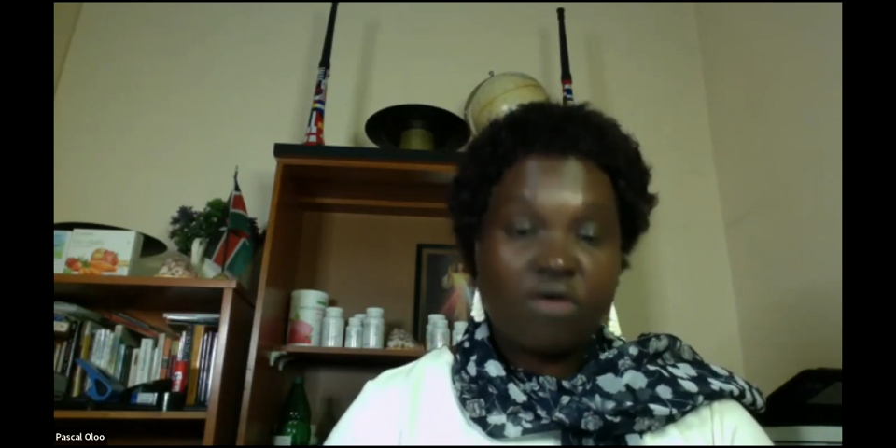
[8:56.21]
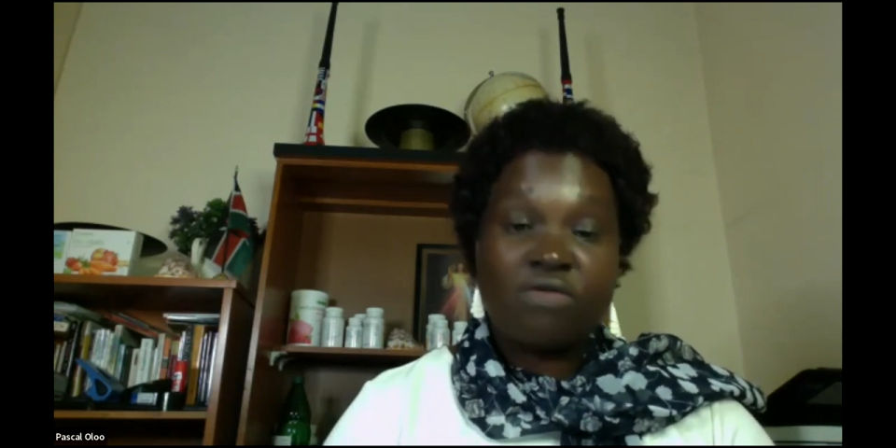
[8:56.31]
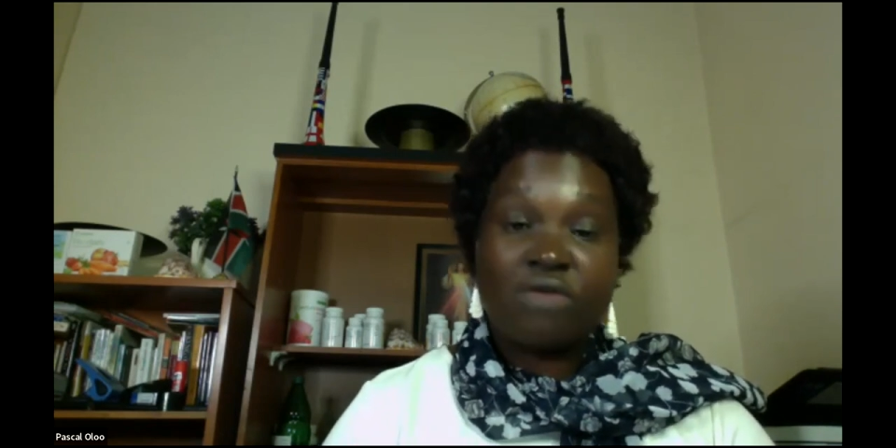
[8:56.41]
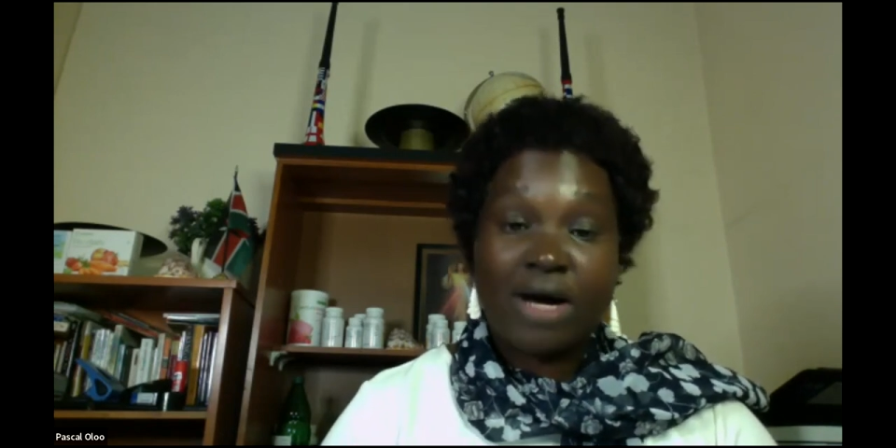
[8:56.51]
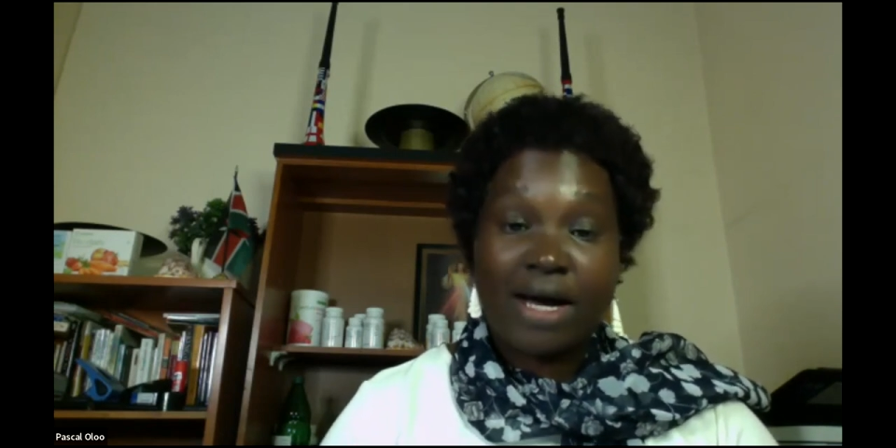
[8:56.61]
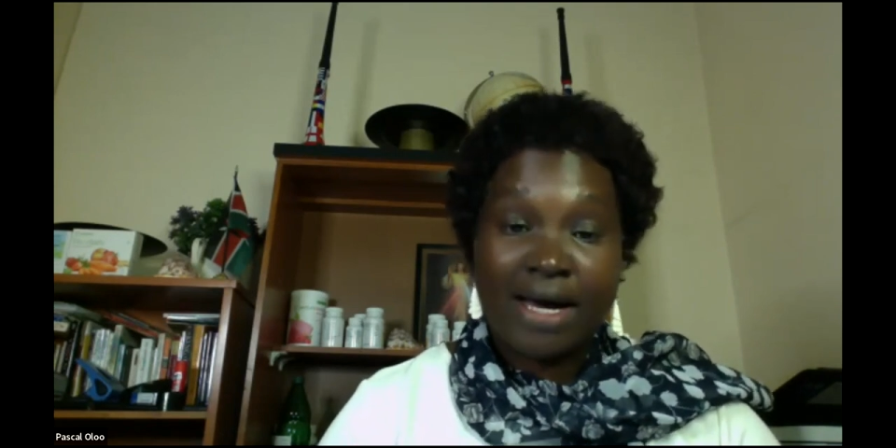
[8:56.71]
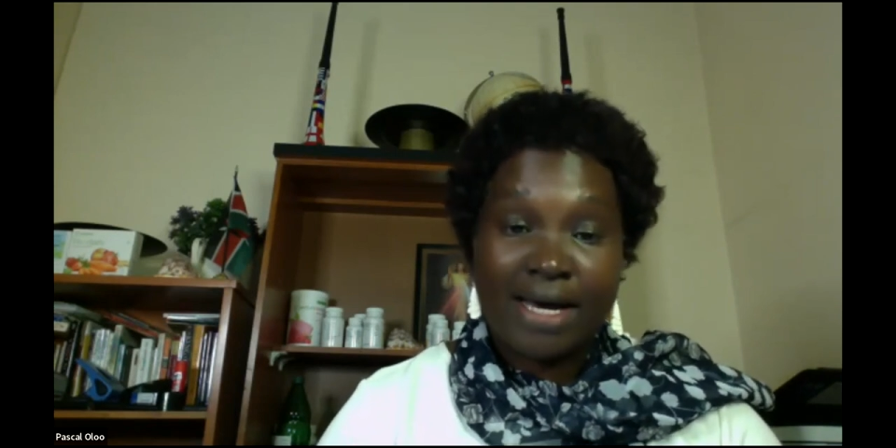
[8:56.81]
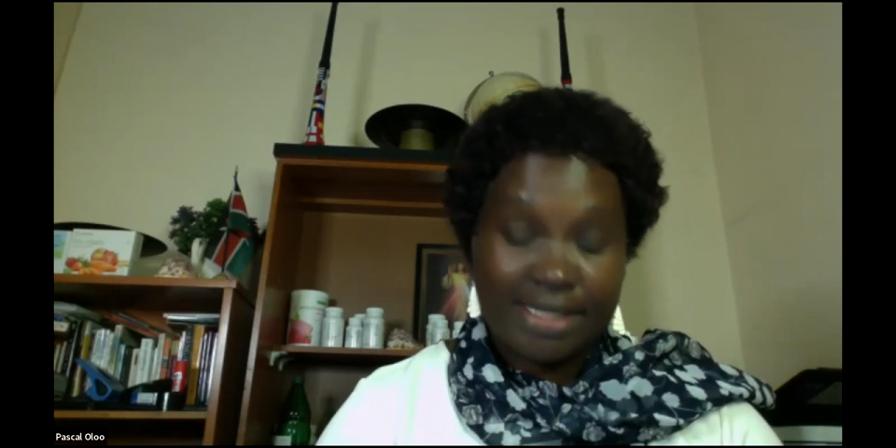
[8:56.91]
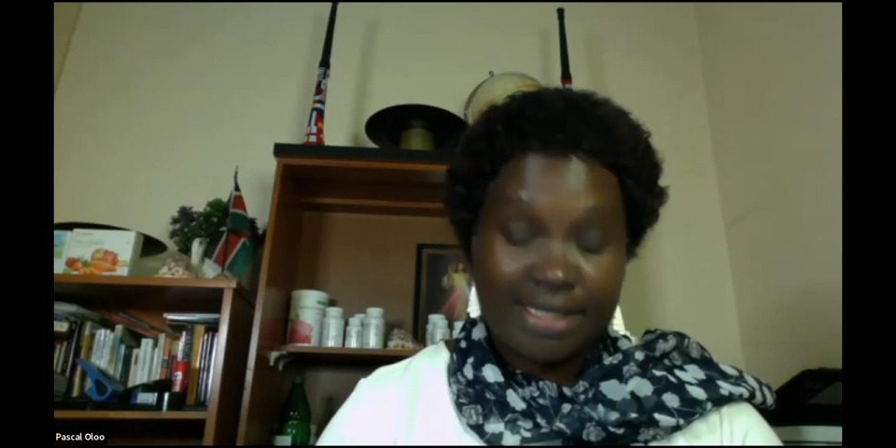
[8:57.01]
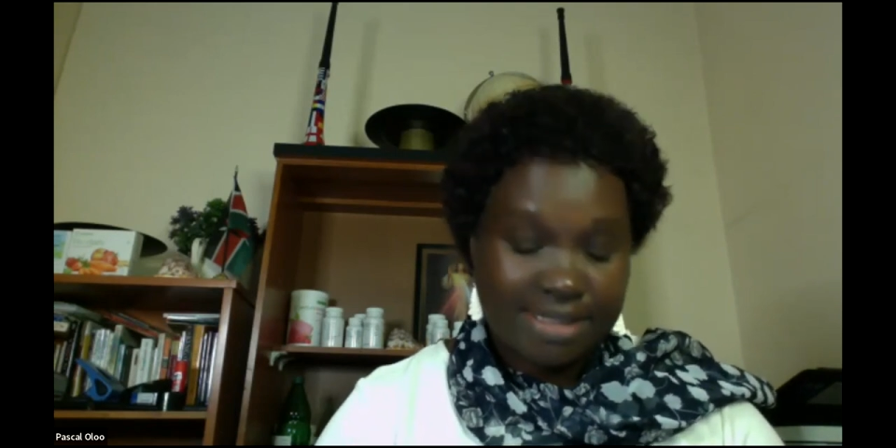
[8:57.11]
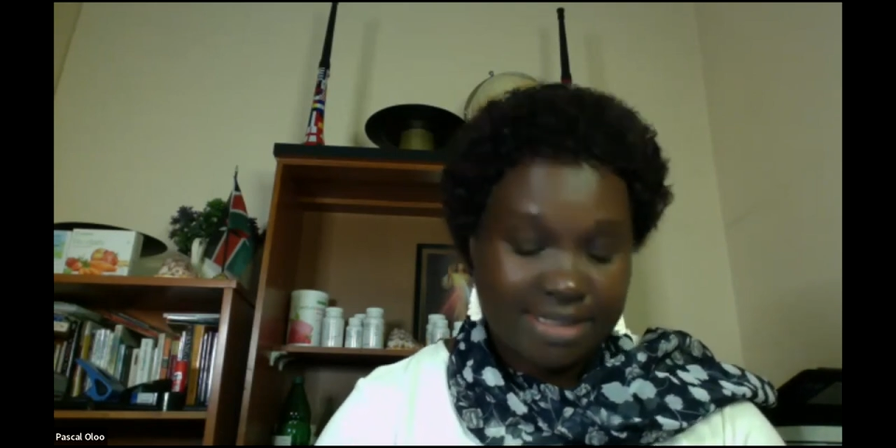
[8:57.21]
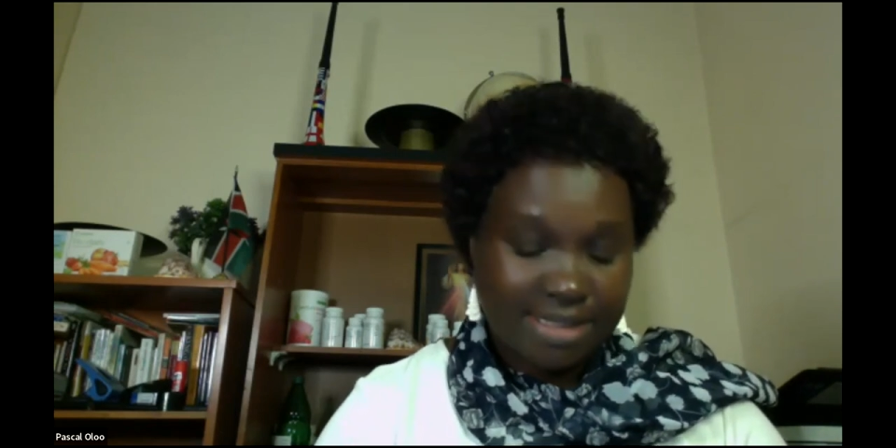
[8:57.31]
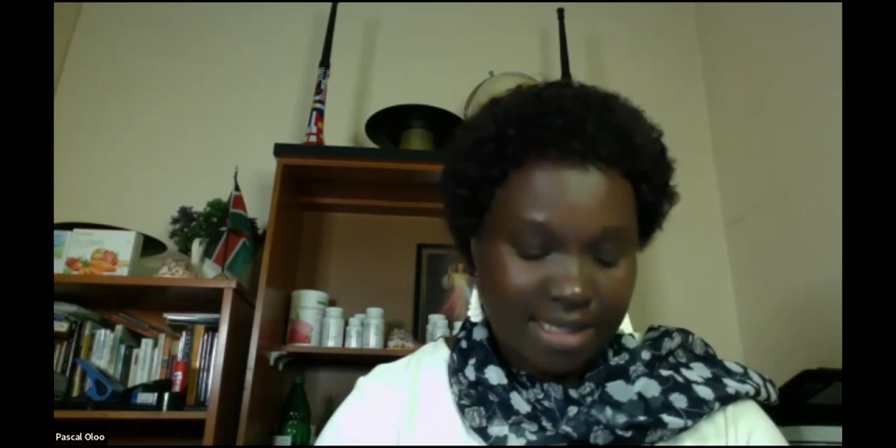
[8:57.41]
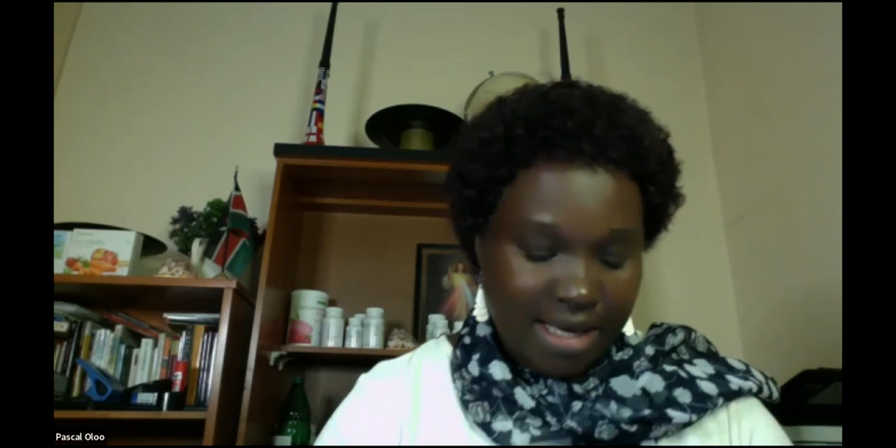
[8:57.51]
of our eyes.